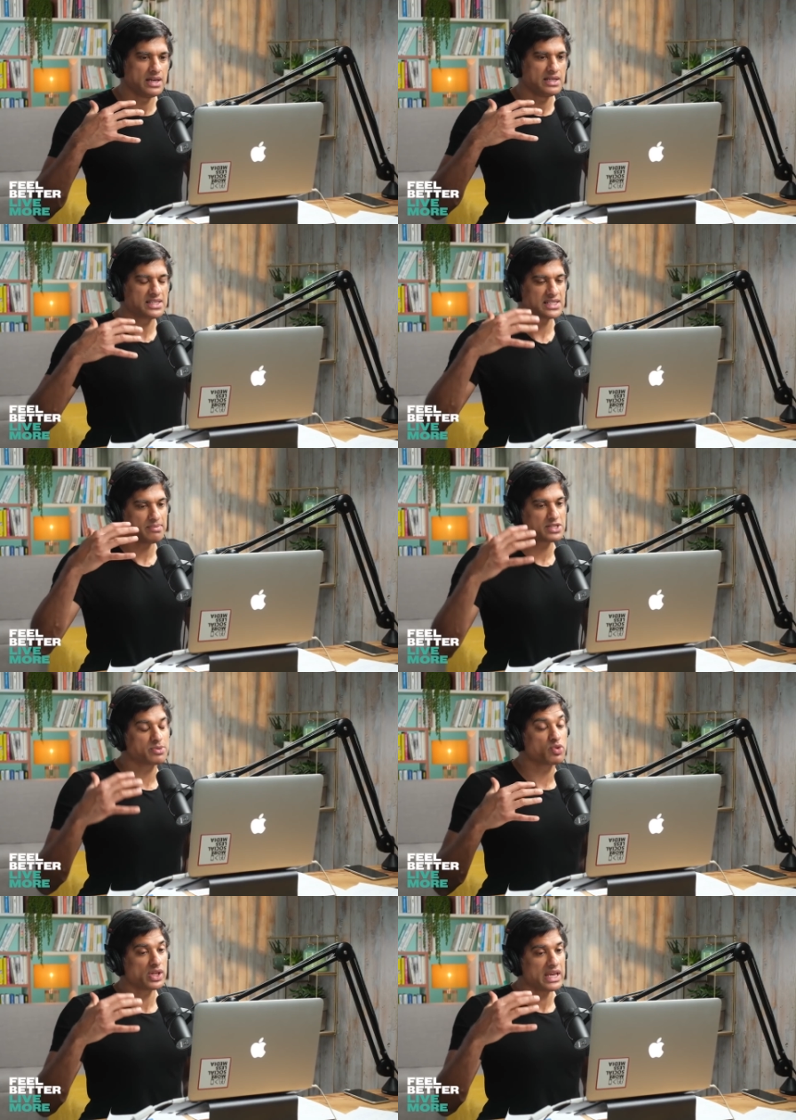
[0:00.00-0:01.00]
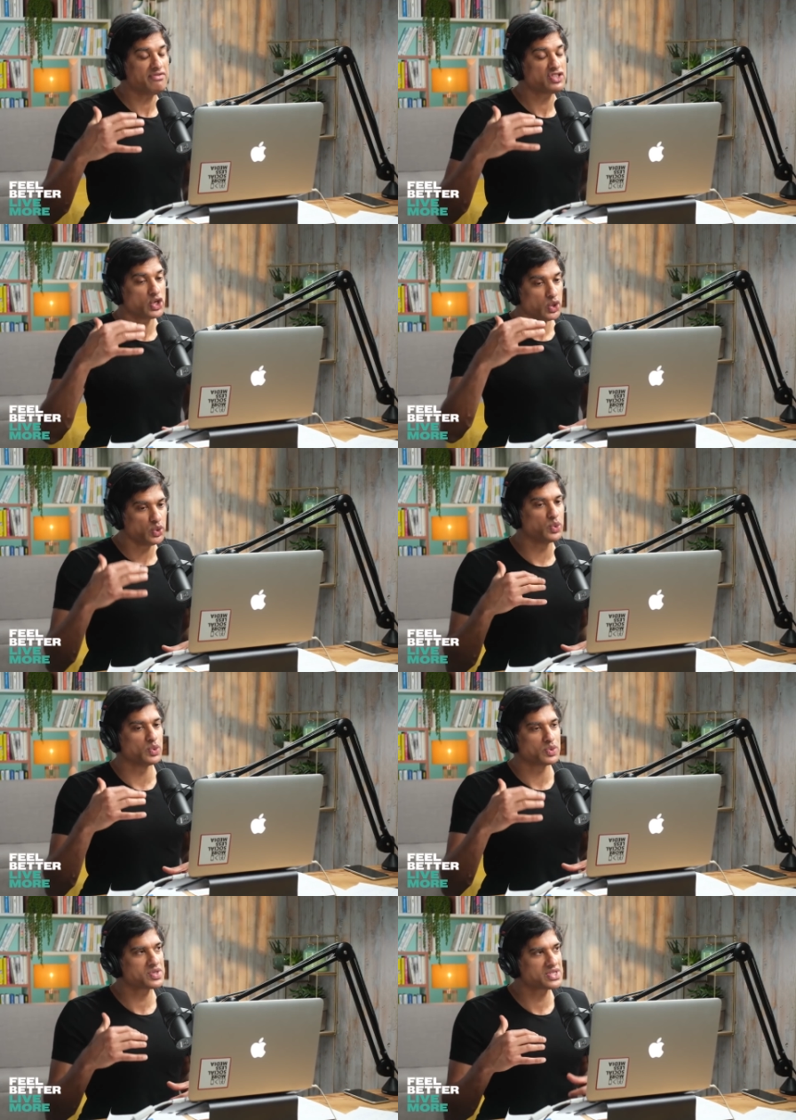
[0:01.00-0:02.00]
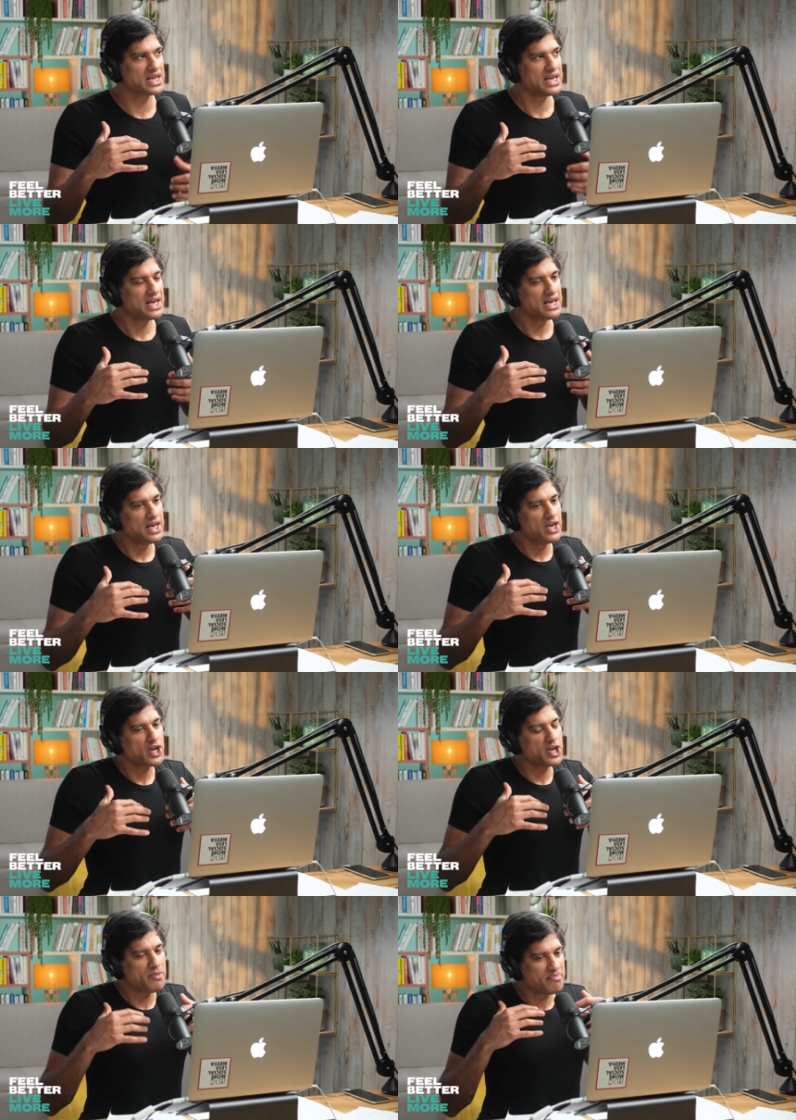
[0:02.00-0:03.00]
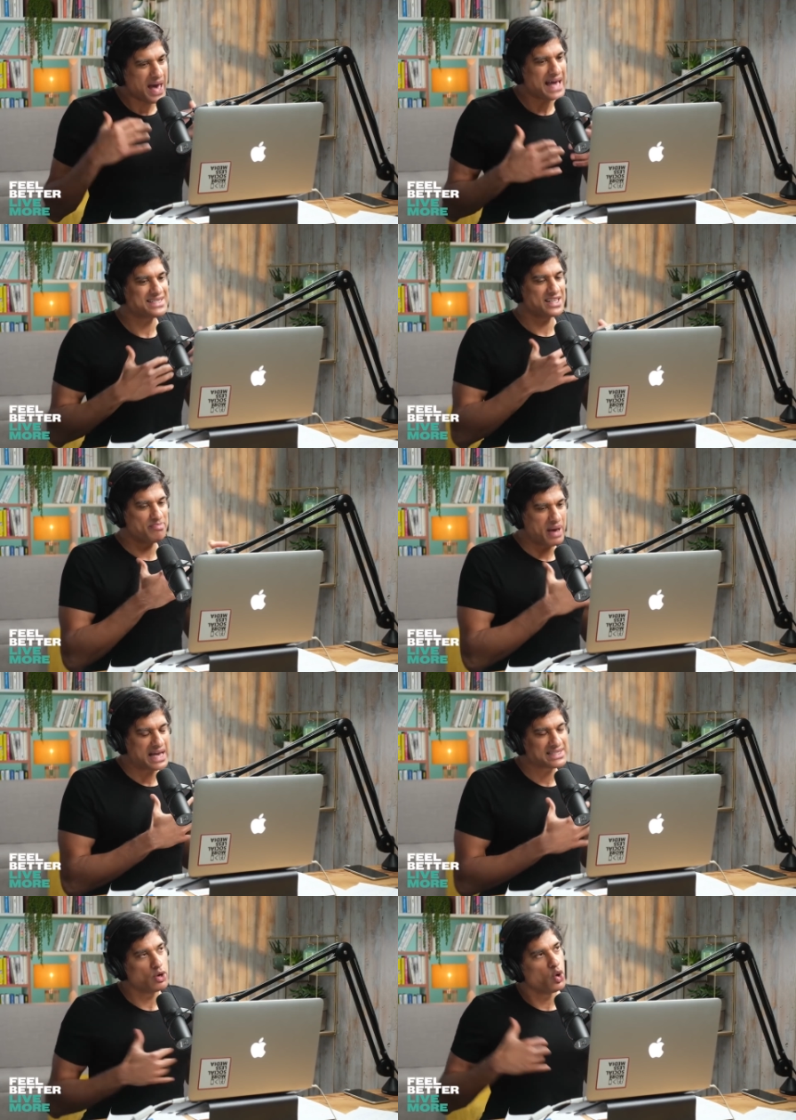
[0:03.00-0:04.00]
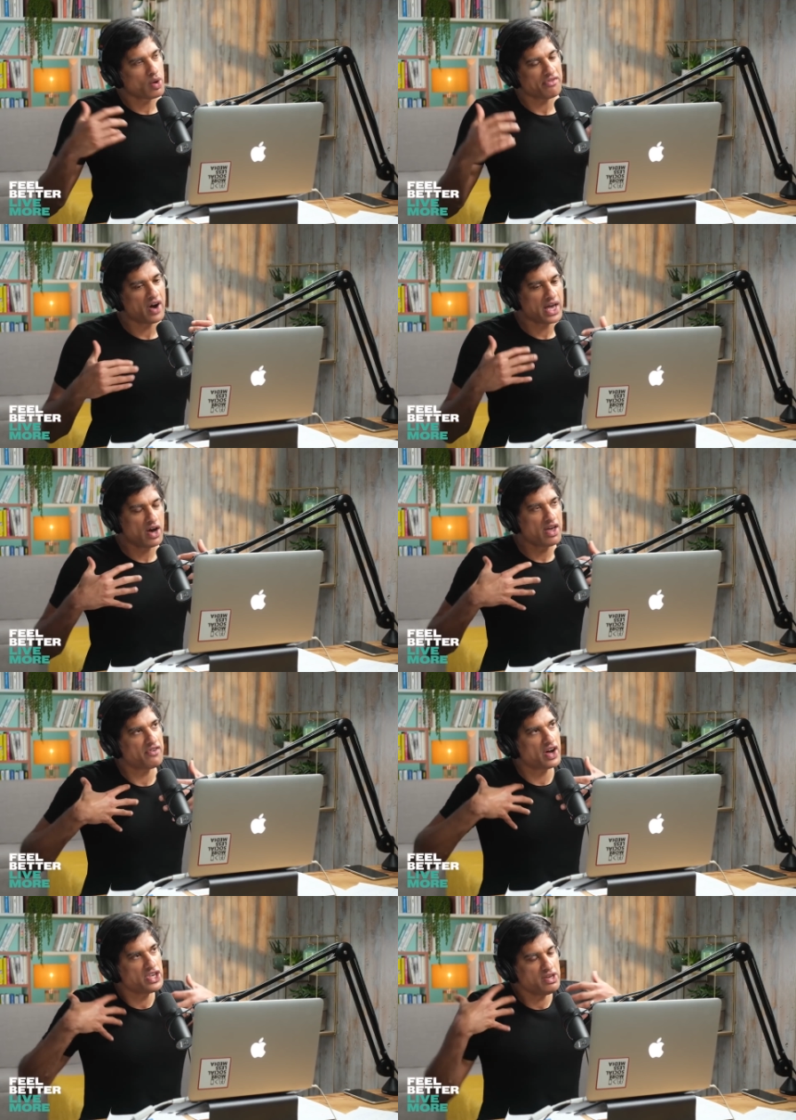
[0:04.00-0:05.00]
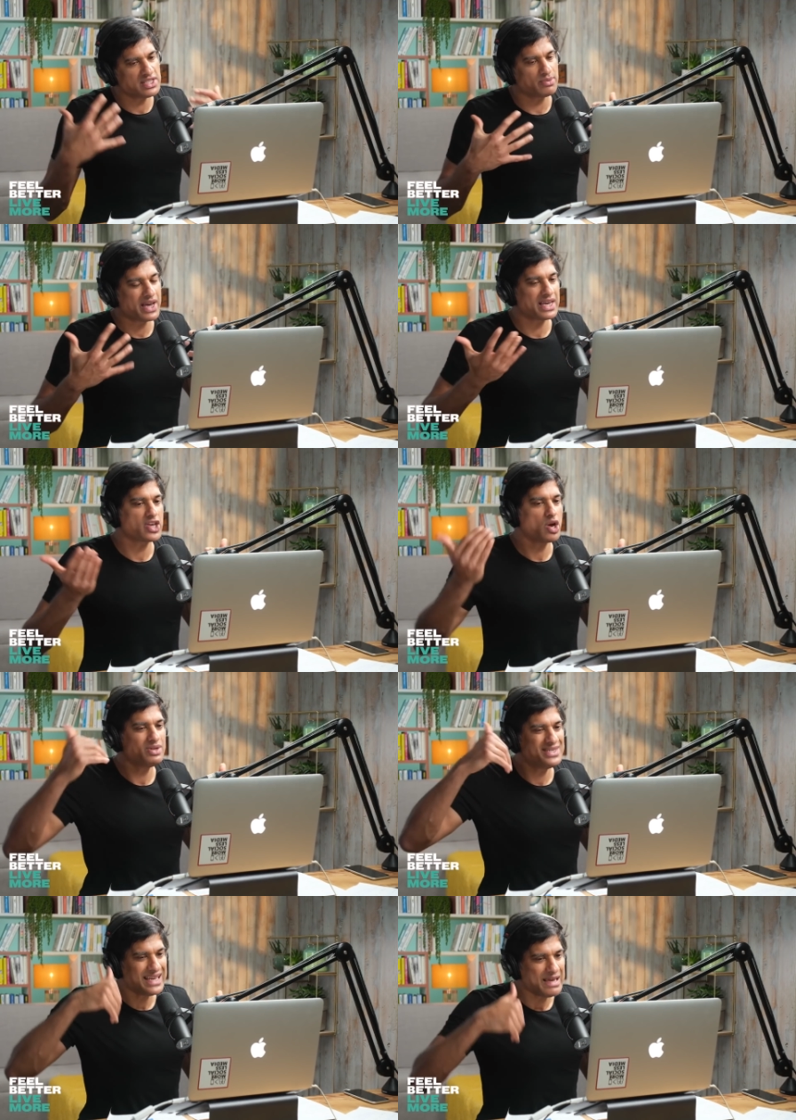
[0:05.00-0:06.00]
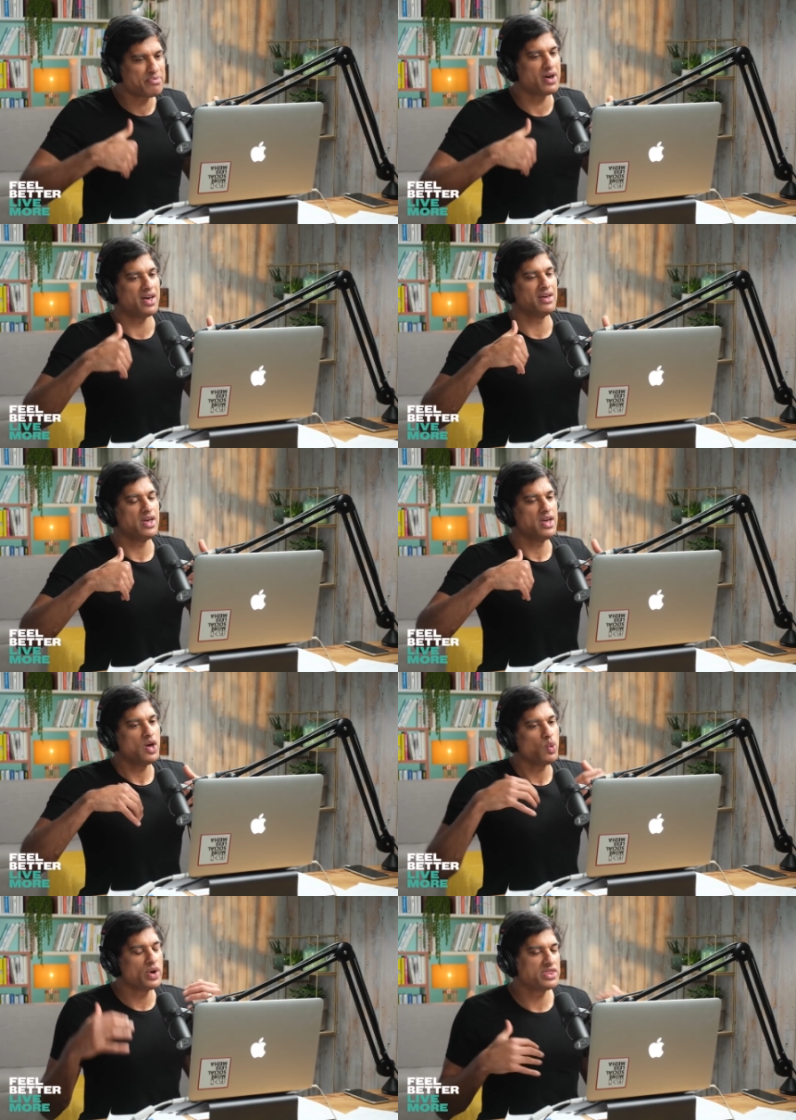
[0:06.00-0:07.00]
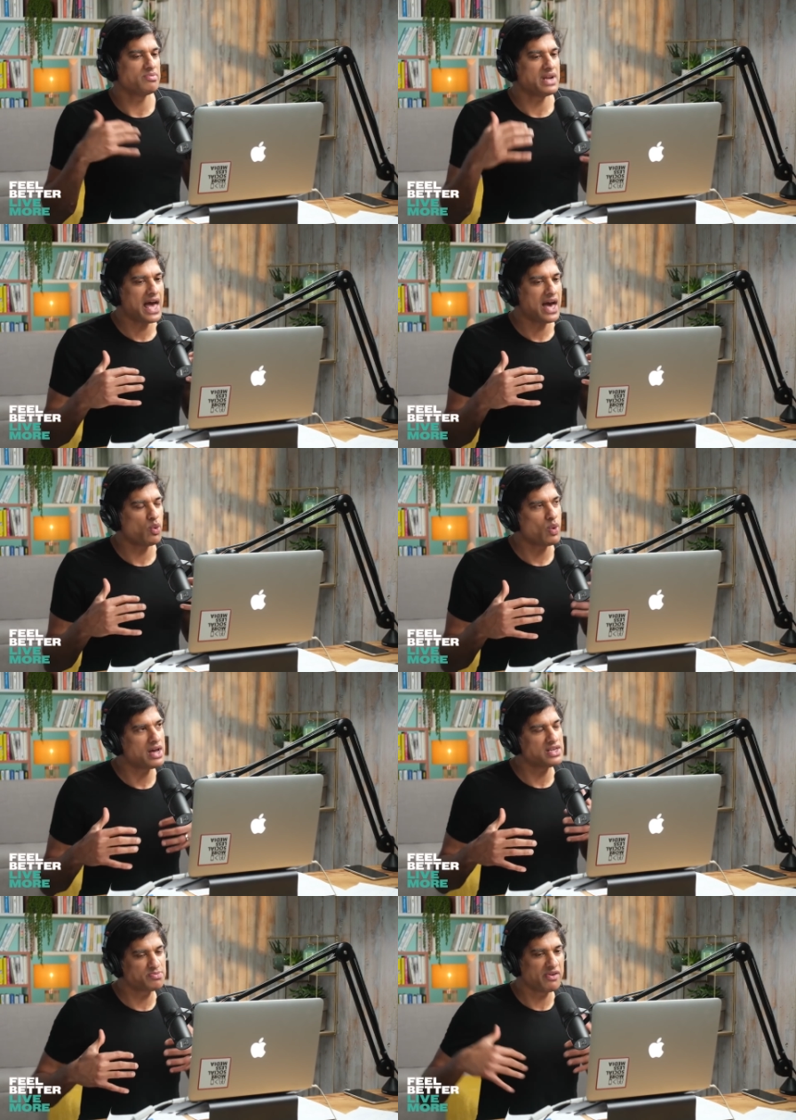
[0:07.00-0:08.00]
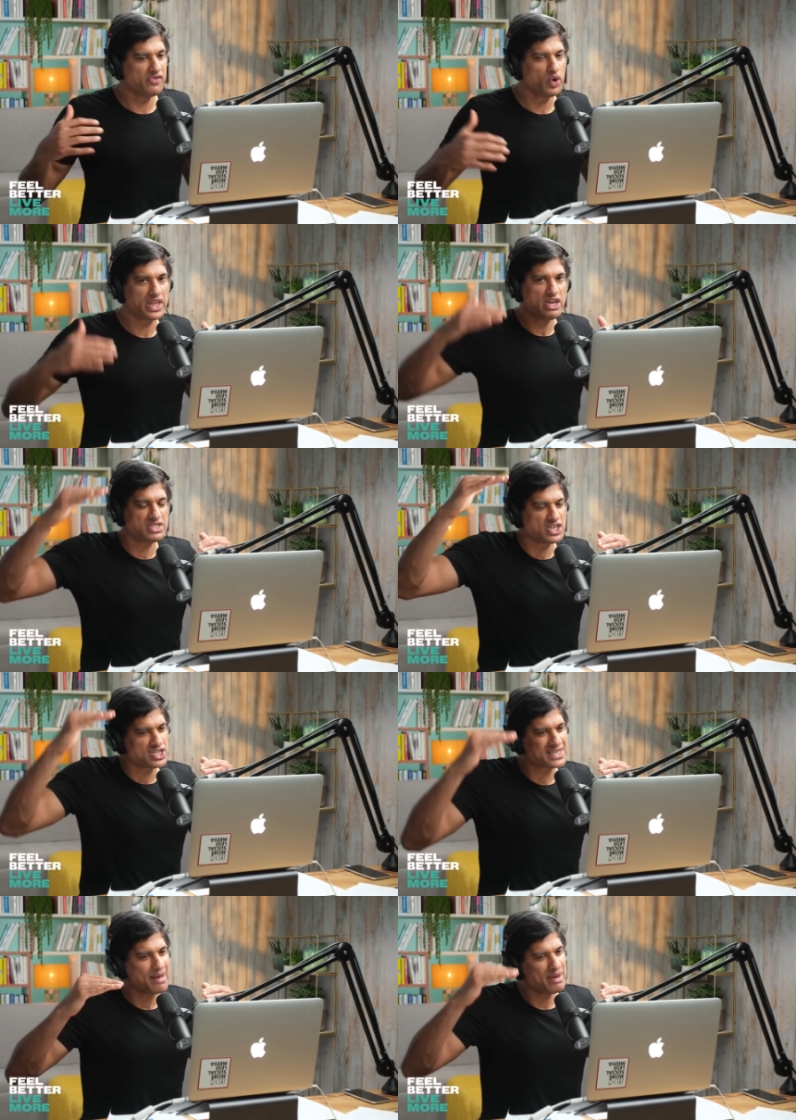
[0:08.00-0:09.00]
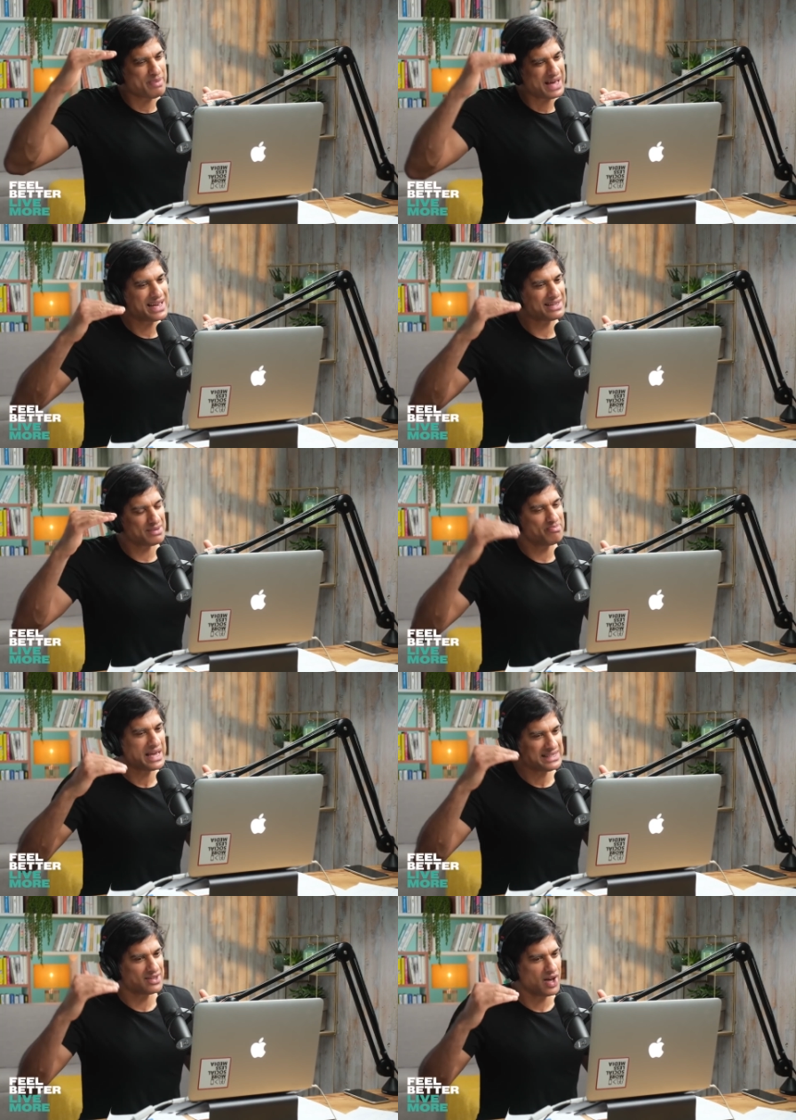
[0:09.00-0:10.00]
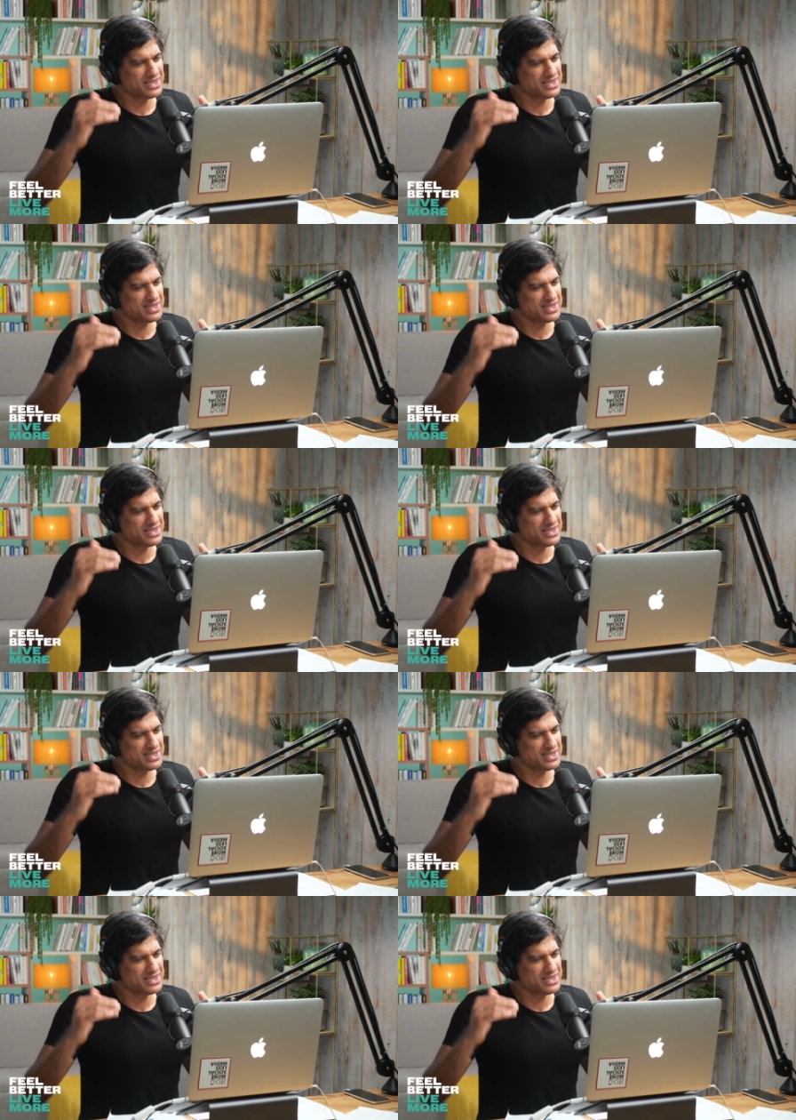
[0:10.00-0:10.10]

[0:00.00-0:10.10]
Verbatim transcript: symptom relief tools compared to the past. Or if I use them, I can go deeper with them now, whereas before they used to just get me back down to baseline.